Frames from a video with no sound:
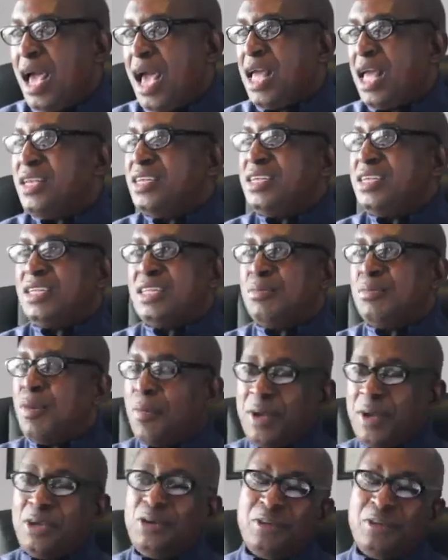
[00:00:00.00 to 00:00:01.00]
And the
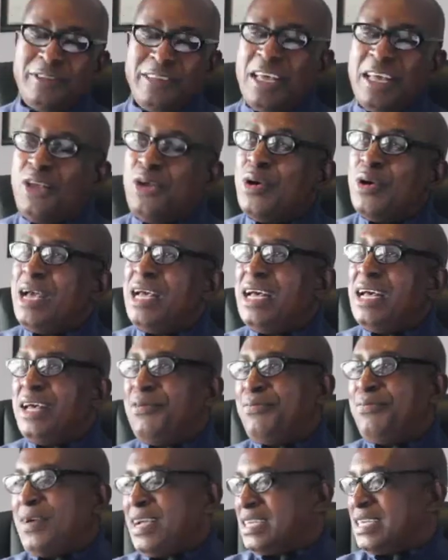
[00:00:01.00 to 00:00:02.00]
moment you say you are a
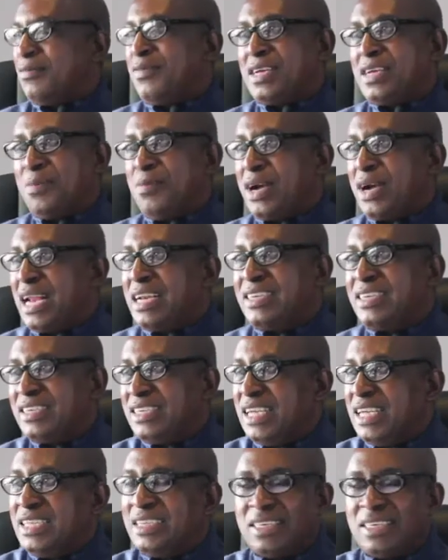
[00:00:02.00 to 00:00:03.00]
fighter for democratic
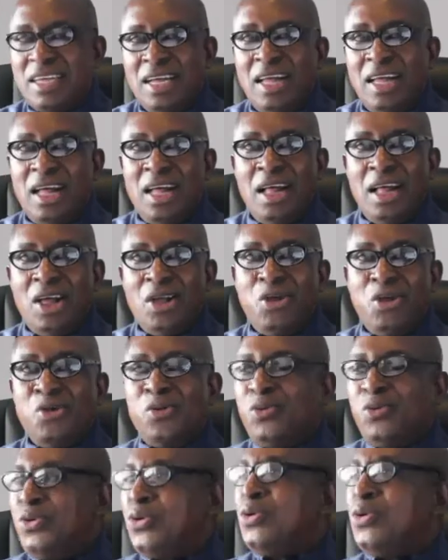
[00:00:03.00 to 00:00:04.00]
change,
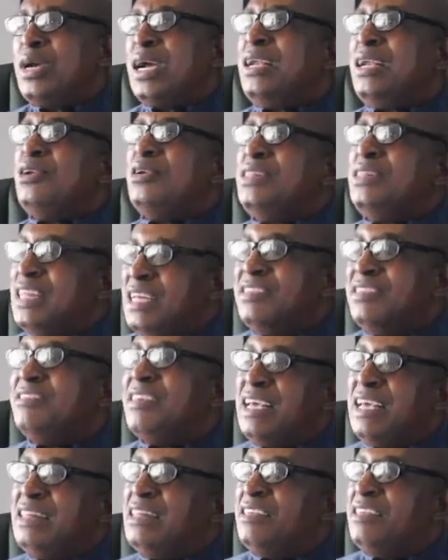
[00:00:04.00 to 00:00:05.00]
you cannot then
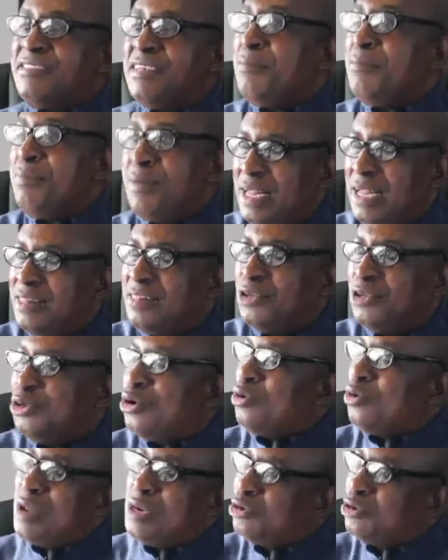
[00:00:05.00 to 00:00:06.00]
say in the same breath you
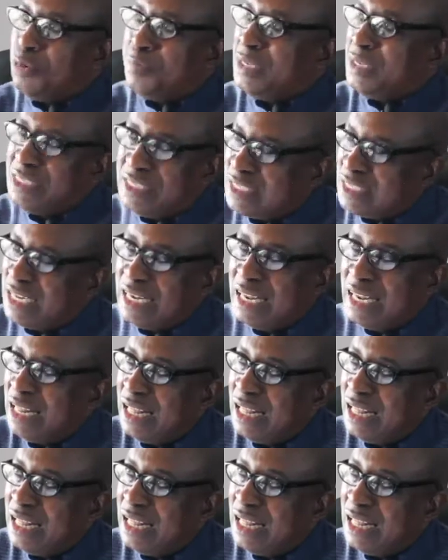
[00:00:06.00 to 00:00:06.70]
don't want competition.